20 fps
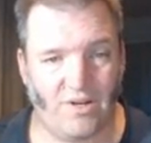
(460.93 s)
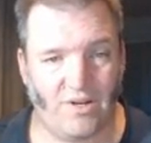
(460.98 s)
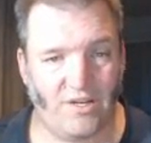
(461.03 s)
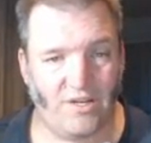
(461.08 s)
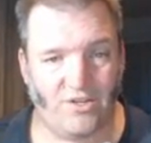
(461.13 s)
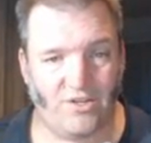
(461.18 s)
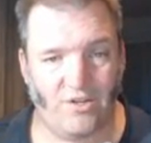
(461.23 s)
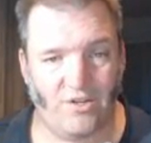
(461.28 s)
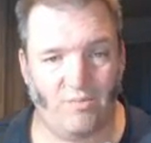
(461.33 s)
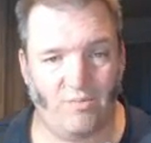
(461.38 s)
I
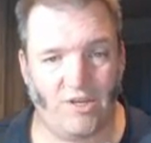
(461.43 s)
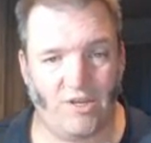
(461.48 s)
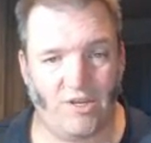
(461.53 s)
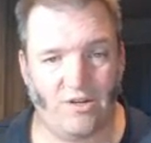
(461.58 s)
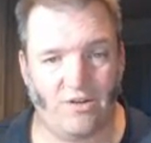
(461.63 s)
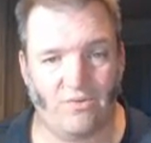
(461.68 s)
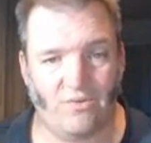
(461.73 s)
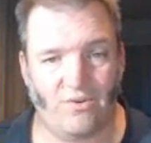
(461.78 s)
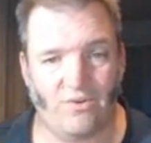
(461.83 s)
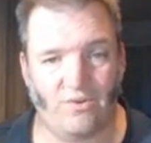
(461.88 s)
assume you
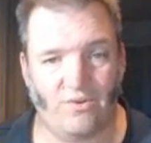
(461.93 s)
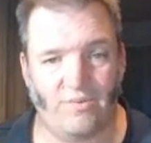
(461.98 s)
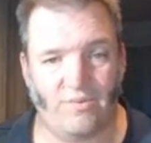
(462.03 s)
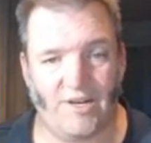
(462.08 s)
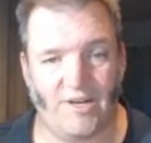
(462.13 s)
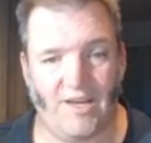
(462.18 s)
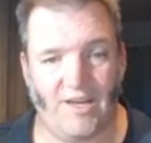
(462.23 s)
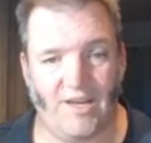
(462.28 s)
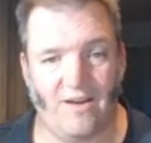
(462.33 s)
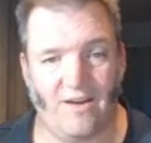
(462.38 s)
can do it all
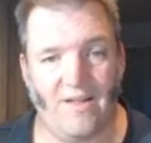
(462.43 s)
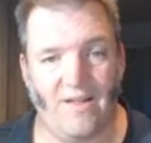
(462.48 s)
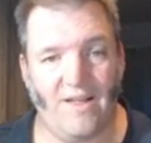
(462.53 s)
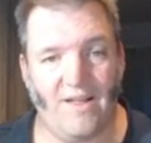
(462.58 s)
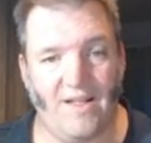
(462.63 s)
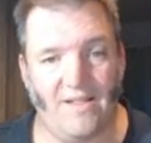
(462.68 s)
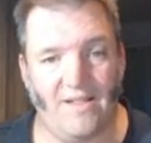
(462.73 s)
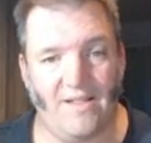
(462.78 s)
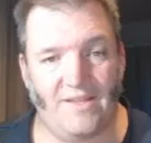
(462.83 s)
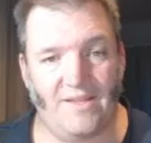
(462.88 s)
by now.
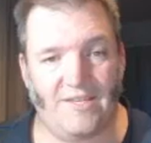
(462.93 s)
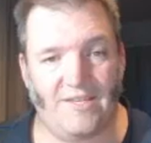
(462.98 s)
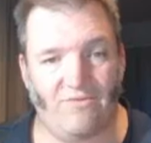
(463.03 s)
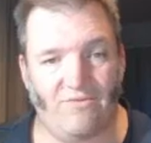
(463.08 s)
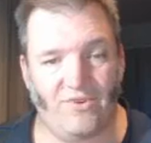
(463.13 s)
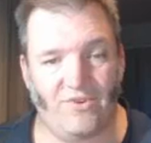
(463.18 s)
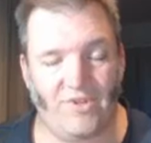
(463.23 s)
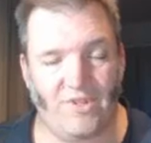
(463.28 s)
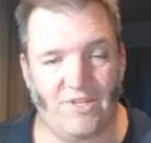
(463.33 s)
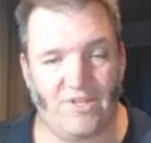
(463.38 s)
Let's have
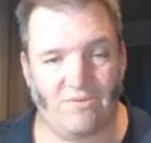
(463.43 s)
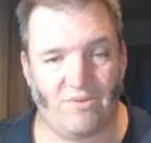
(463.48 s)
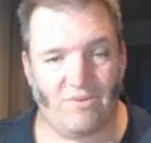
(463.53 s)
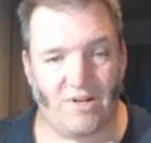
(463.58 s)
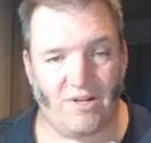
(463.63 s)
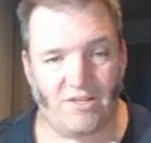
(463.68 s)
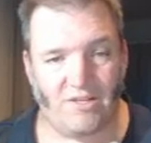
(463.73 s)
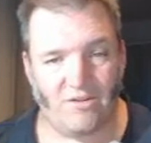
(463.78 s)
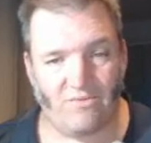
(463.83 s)
a look at this one.